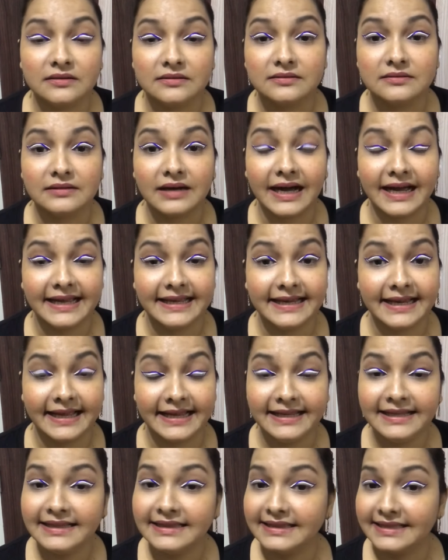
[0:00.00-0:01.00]
eye
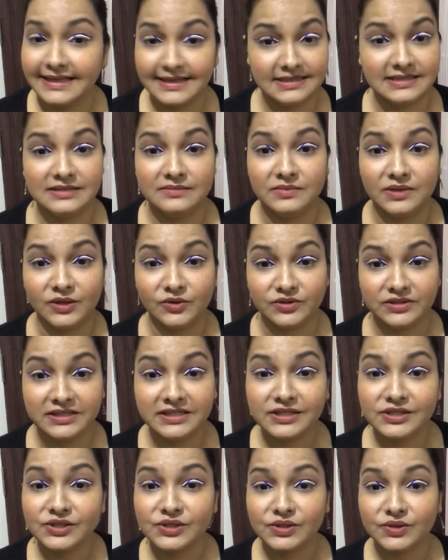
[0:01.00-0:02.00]
line. That's about
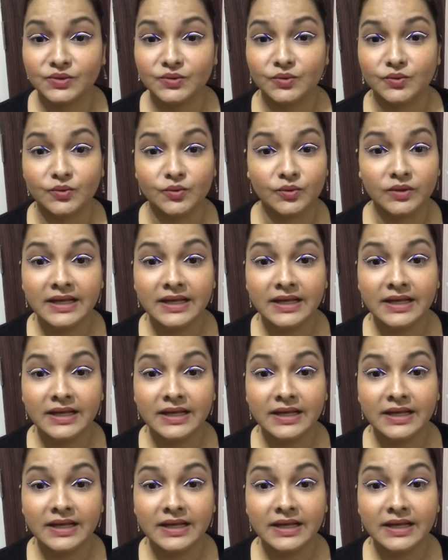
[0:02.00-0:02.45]
it, so